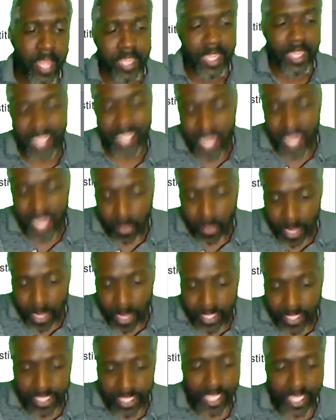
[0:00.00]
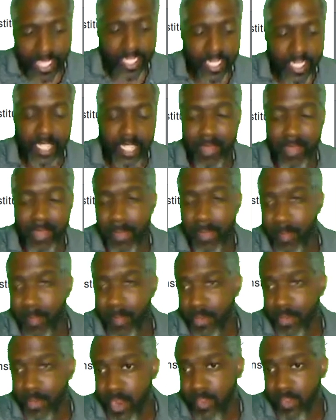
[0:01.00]
The KYC does make
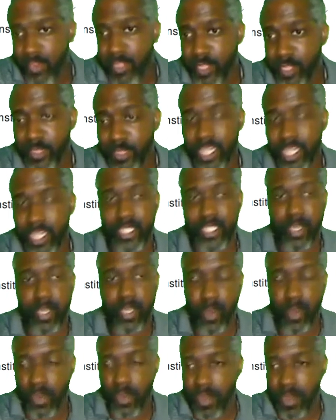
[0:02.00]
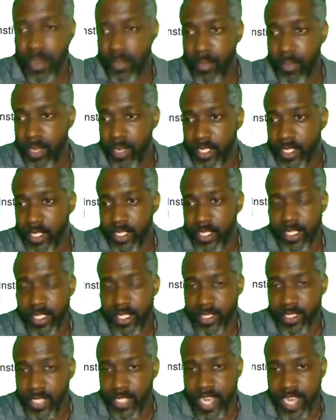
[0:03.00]
people nervous because they're worried about what
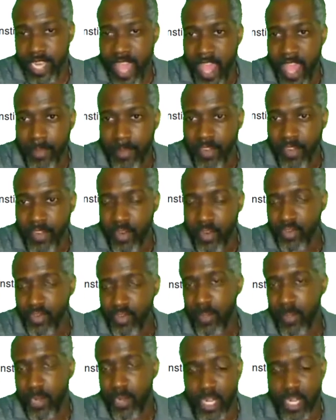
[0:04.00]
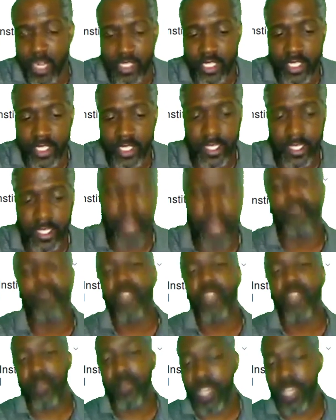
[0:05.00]
can happen as far as repercussions.
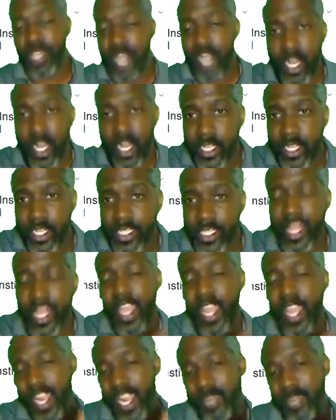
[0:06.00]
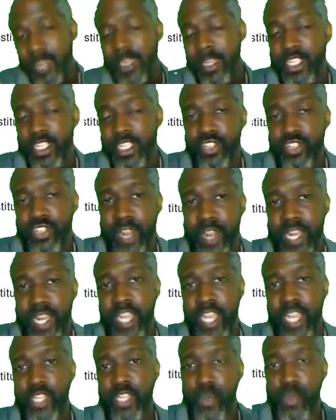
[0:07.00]
Because anybody that's
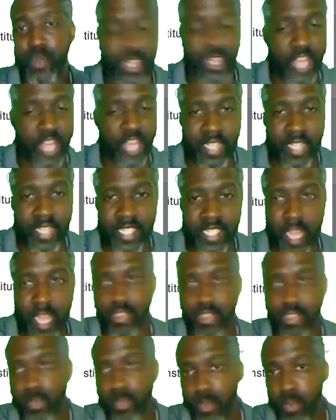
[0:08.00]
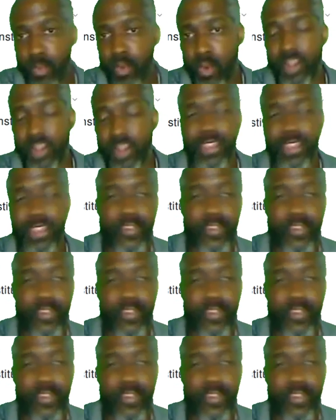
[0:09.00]
trading $20,000 or more, their